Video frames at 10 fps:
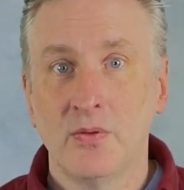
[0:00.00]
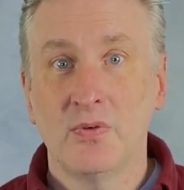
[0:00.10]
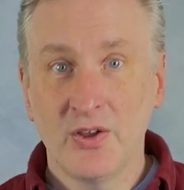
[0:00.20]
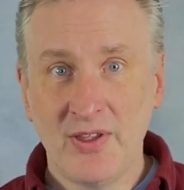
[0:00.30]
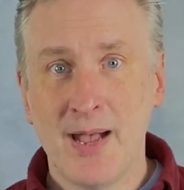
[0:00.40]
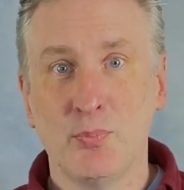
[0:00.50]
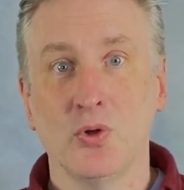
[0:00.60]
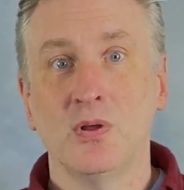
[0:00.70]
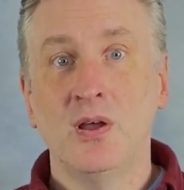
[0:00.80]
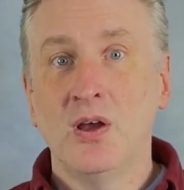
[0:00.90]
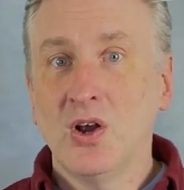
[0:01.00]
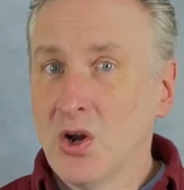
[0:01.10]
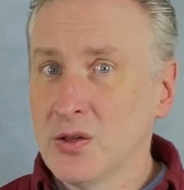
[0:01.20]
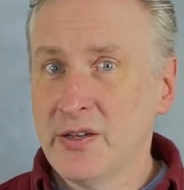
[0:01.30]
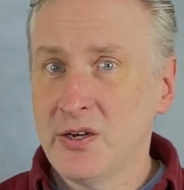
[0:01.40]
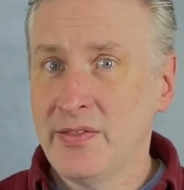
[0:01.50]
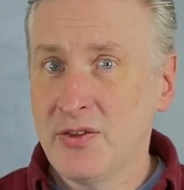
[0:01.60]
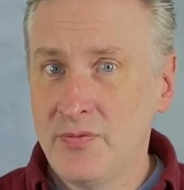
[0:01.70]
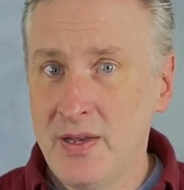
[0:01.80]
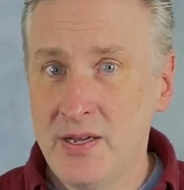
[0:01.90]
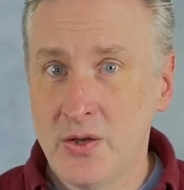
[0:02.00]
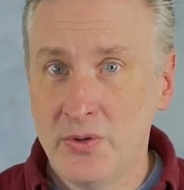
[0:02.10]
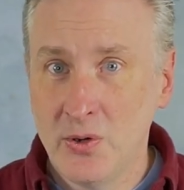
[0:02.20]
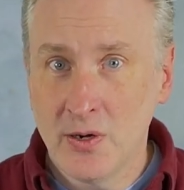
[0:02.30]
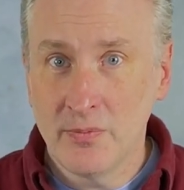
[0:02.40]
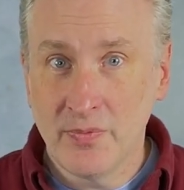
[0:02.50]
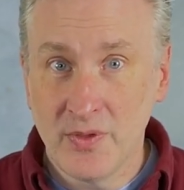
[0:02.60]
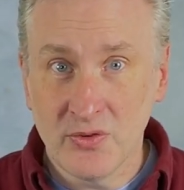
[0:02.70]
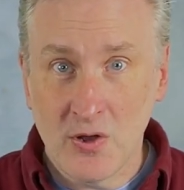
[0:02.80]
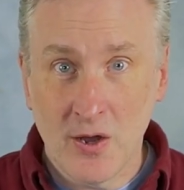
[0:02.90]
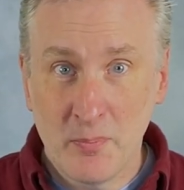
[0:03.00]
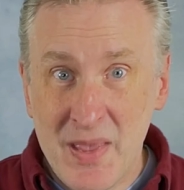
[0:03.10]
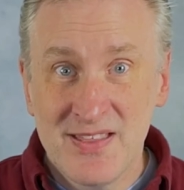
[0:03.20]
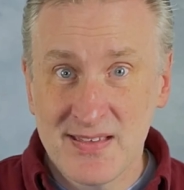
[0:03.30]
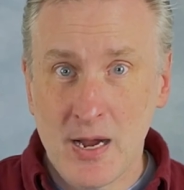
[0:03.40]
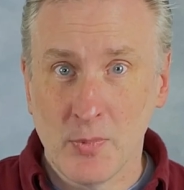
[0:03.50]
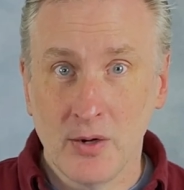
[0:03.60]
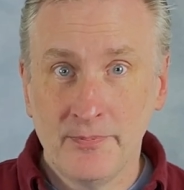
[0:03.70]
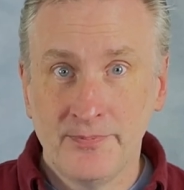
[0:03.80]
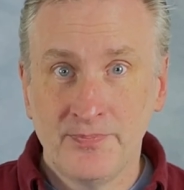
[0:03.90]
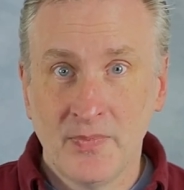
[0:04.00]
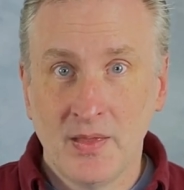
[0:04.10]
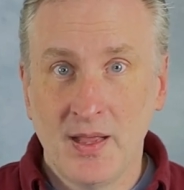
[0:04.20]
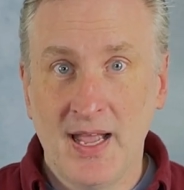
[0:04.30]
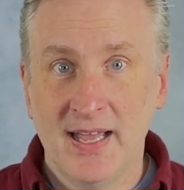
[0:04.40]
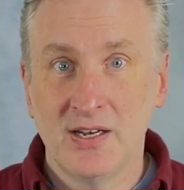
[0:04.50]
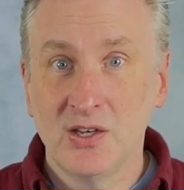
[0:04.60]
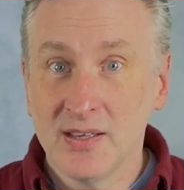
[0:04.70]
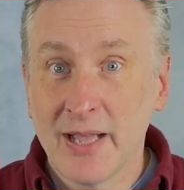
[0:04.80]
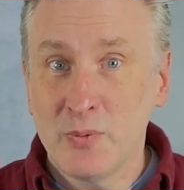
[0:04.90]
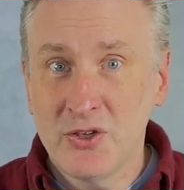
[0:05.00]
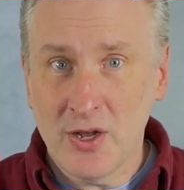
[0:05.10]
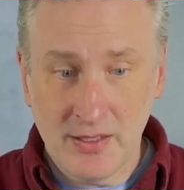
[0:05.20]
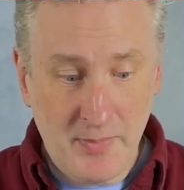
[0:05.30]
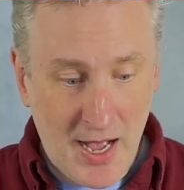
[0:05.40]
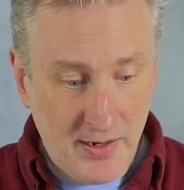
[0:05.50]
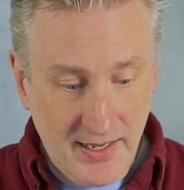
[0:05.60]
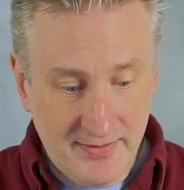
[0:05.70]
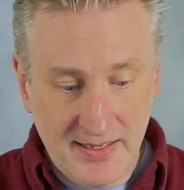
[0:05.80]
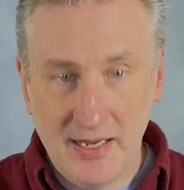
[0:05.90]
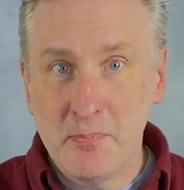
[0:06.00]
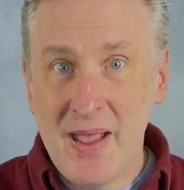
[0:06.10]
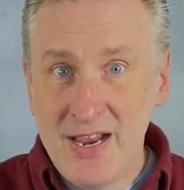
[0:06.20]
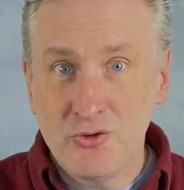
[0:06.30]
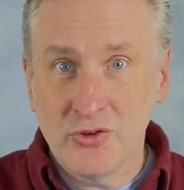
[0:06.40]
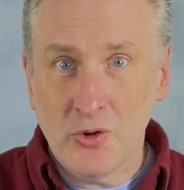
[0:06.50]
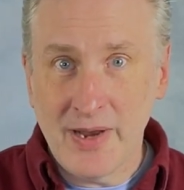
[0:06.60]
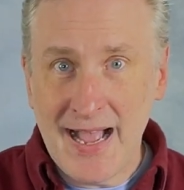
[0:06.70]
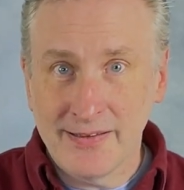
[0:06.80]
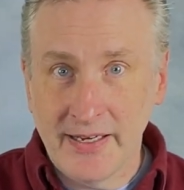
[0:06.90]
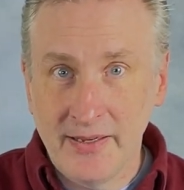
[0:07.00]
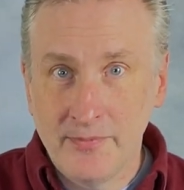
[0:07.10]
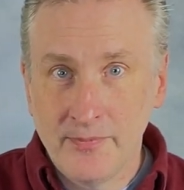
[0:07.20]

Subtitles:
For example, earlier in this video, you heard the song Midsummer. And like we talked about, it's in major tonality.